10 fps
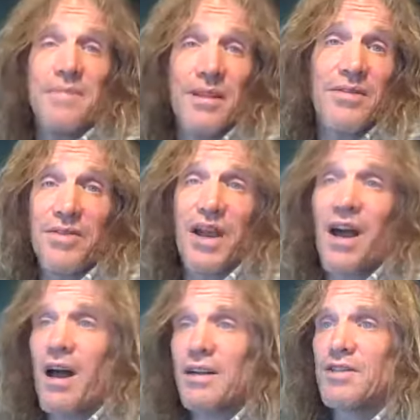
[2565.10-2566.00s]
another
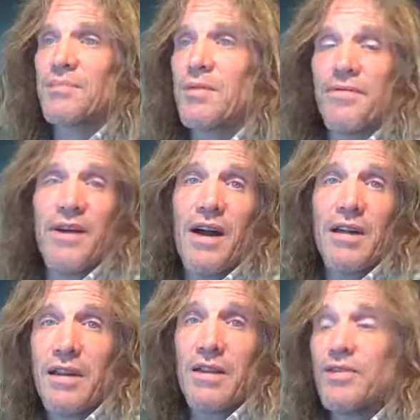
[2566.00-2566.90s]
dodge, but
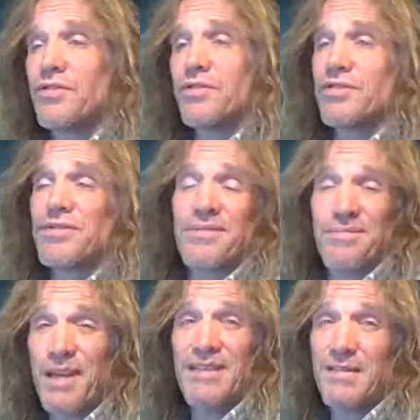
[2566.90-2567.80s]
fine. Yeah, you just
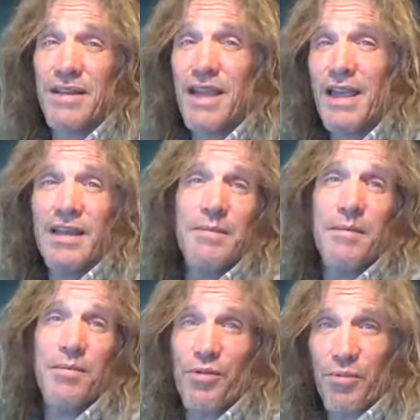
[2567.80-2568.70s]
basically can't come
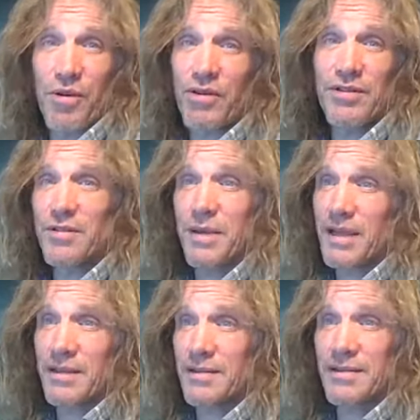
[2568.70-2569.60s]
up with words to
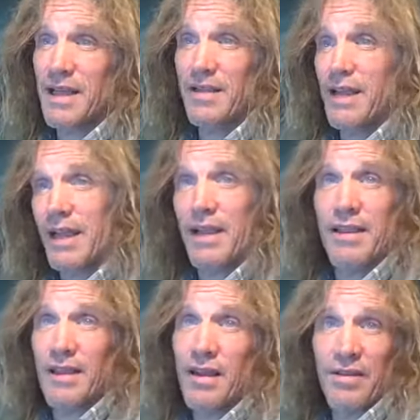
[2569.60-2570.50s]
make this sound like
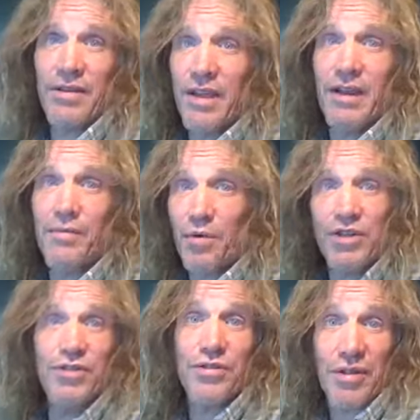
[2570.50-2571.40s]
anything other than
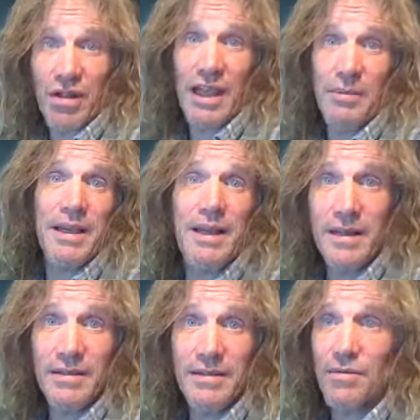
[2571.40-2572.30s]
what you're claiming it
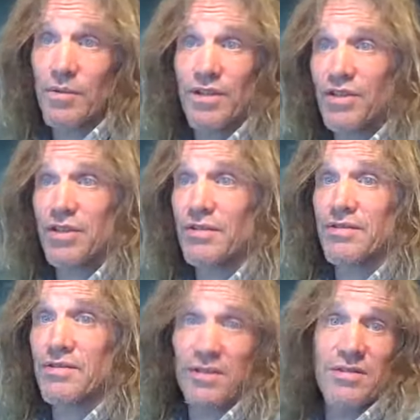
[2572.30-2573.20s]
isn't, which
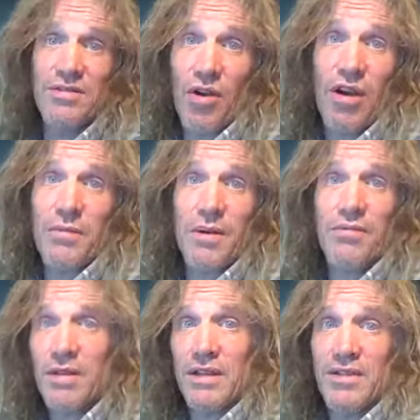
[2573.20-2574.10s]
is just dogma,
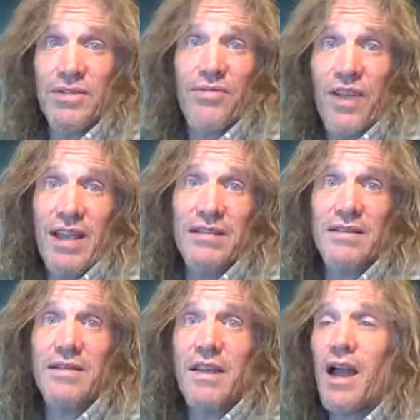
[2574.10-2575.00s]
religious
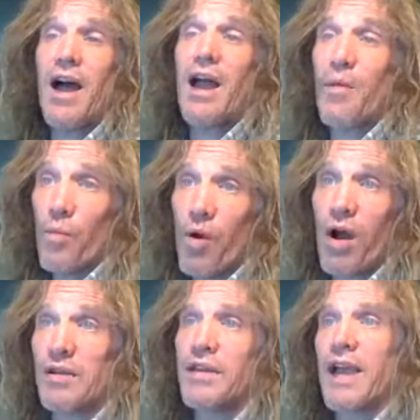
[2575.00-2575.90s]
fantasy. I
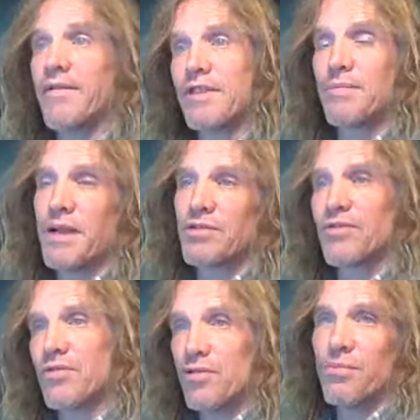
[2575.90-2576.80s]
want to have a
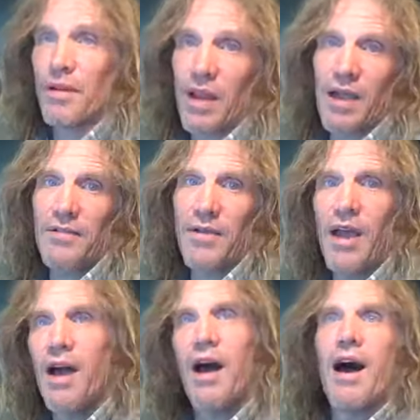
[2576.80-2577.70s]
special super life.
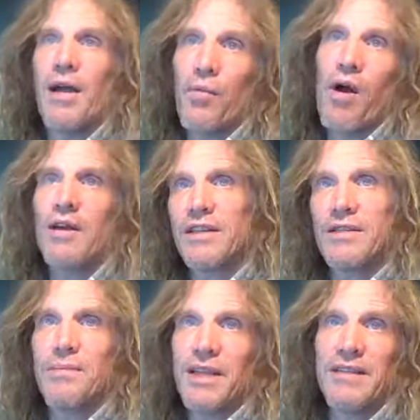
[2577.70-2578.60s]
I want it
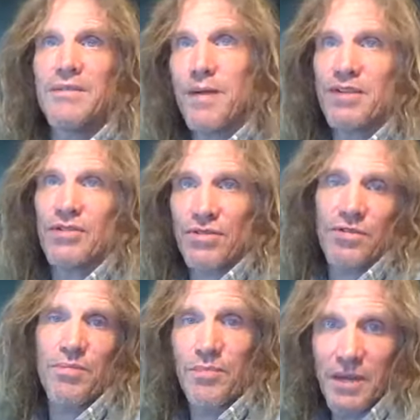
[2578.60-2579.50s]
to be special
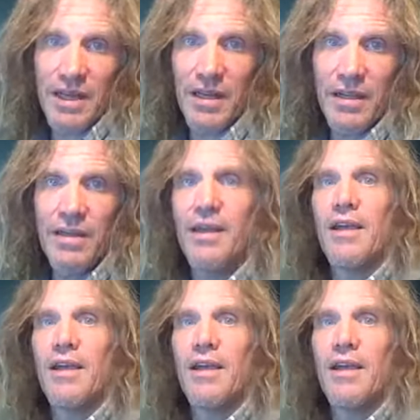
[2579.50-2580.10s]
super meaning.